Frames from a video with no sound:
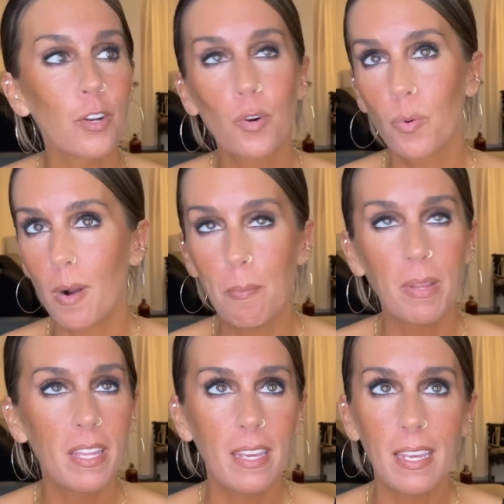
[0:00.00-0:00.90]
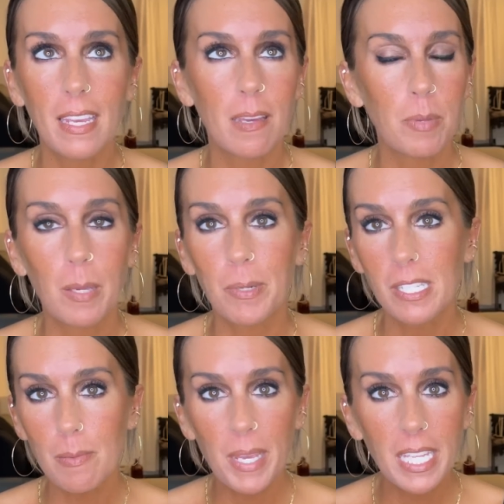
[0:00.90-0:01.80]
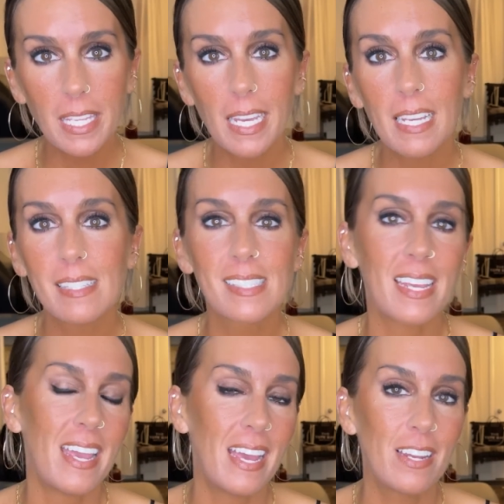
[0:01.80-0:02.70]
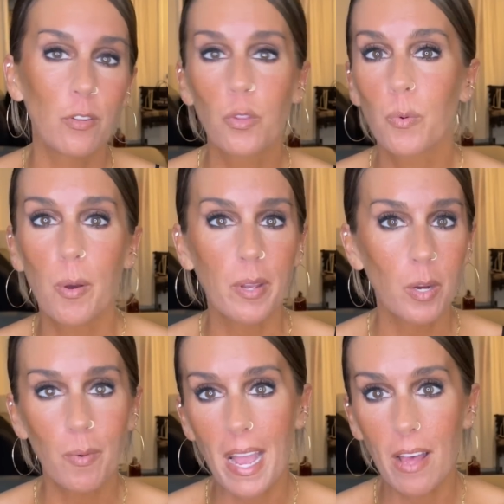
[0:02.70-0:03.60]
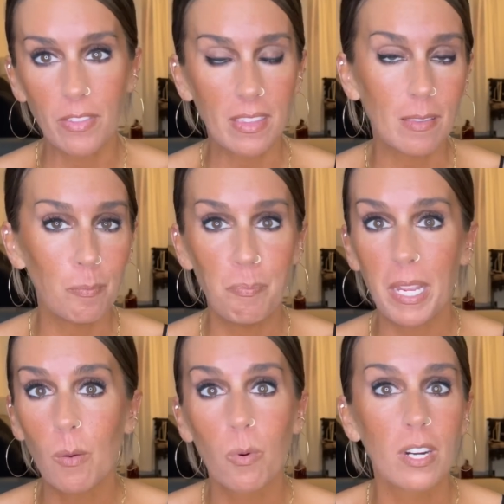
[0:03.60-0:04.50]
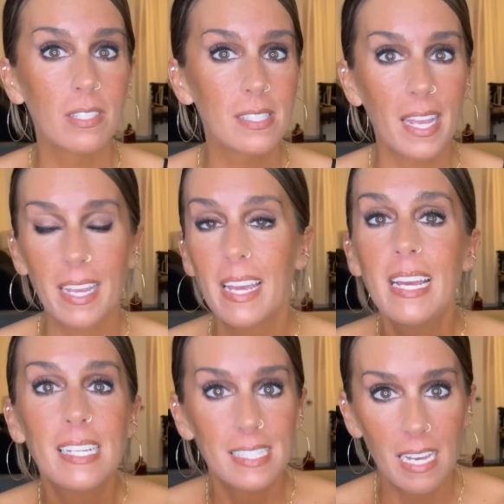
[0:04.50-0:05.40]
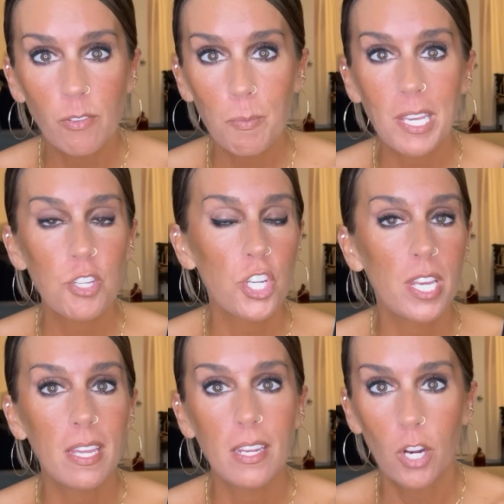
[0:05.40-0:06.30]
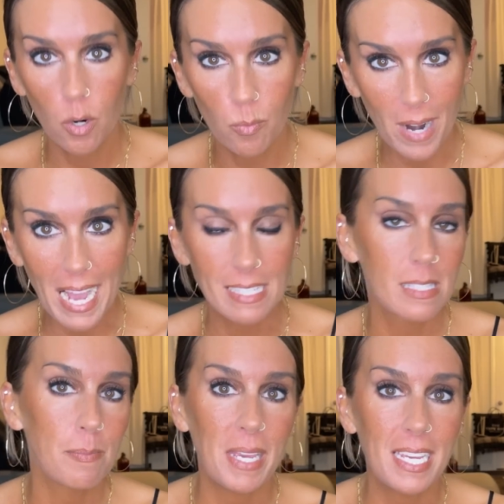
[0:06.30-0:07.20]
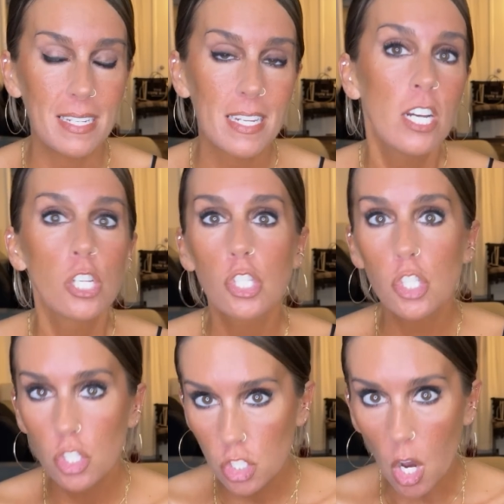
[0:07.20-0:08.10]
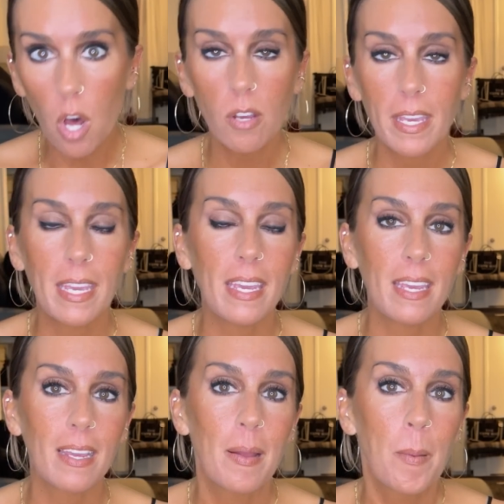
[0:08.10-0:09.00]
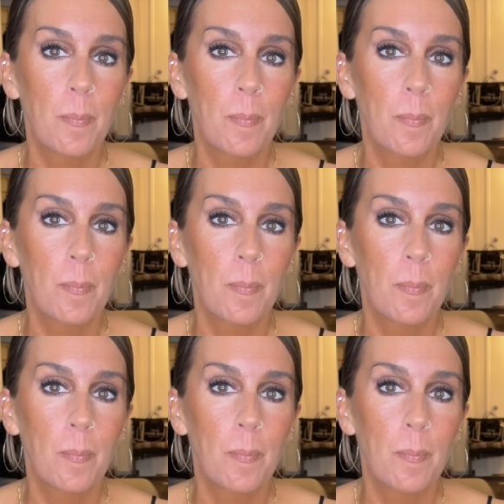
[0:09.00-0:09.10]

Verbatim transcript: crumbling at people's opinions and throwing around big words like defamation, harassment, stalking.